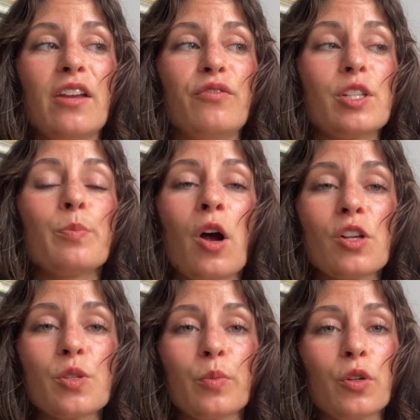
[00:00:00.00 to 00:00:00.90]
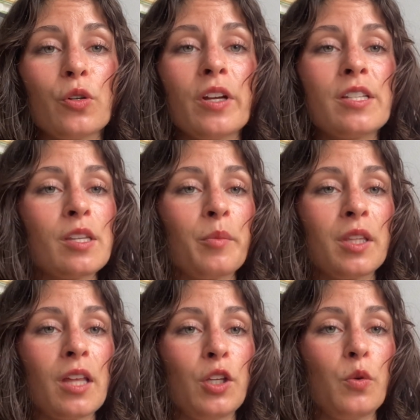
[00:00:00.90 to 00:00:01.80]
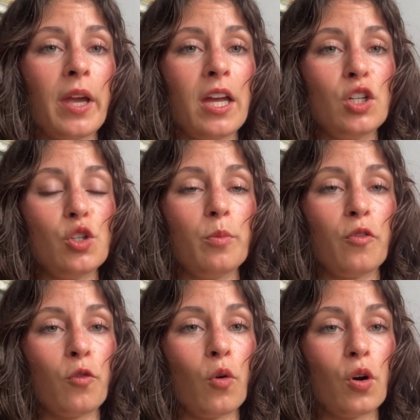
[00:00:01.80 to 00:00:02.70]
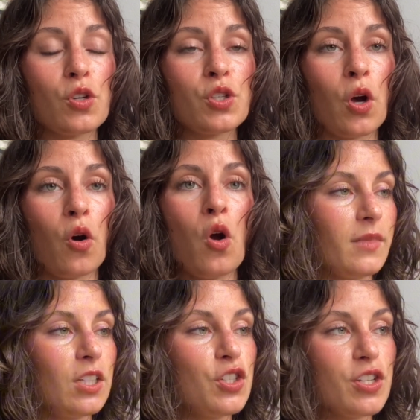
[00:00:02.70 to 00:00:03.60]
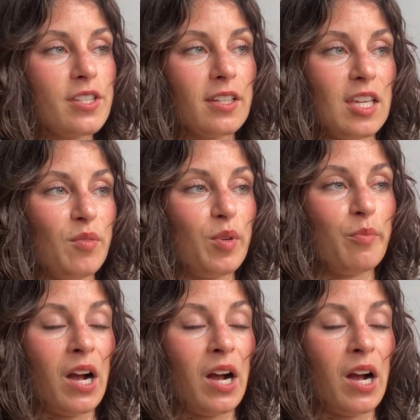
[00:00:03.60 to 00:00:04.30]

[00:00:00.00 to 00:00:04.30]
if it's possible, it's something that you can do before. So just to keep in